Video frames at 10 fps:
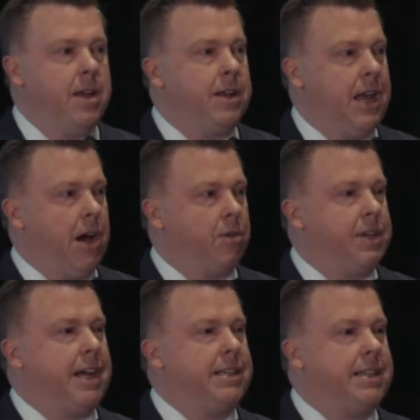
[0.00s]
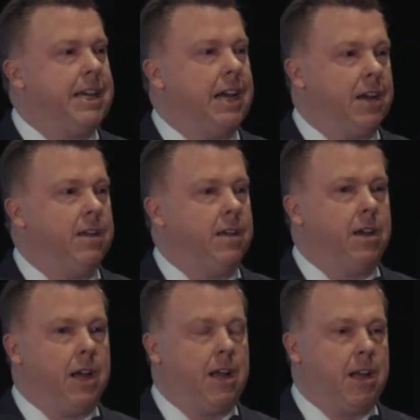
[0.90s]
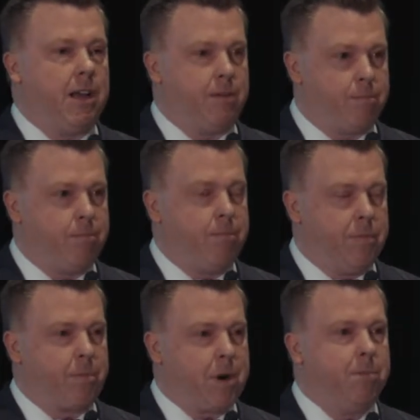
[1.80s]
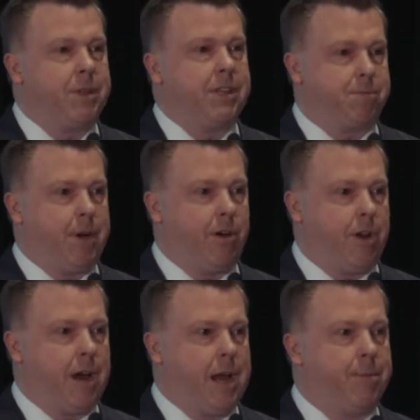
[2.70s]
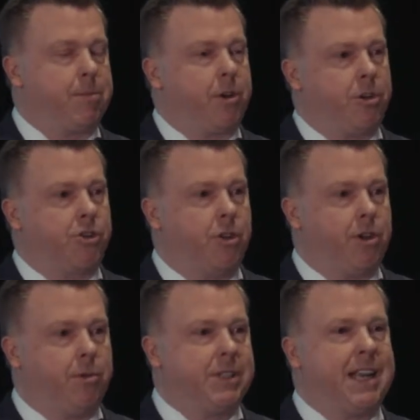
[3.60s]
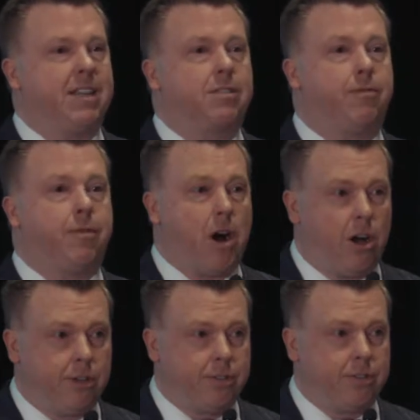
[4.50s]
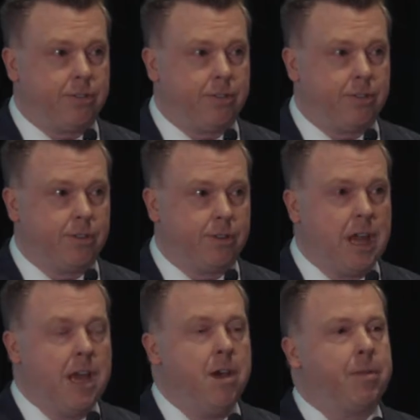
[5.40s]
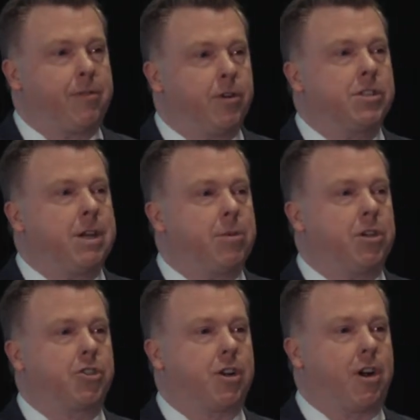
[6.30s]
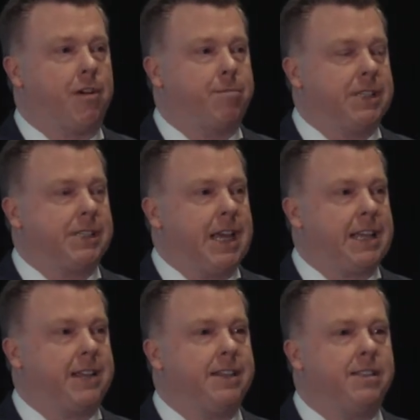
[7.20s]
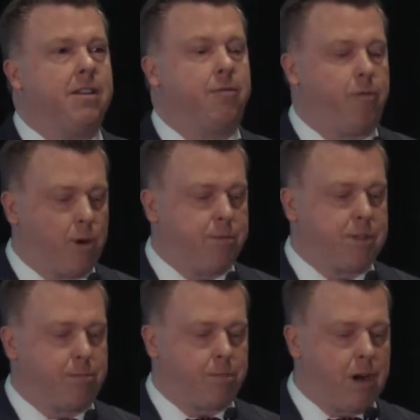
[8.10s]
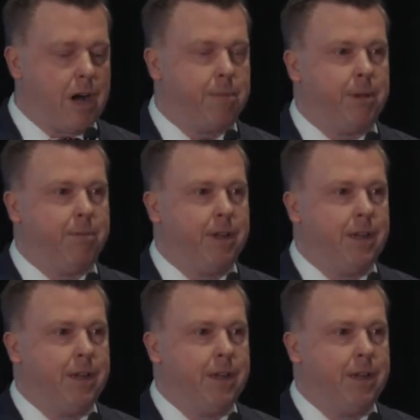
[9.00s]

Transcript: Now, the idea and the problem with this paradigm I'm going to show you is that it's false. But first, I'm going to start off by saying that this informs the problem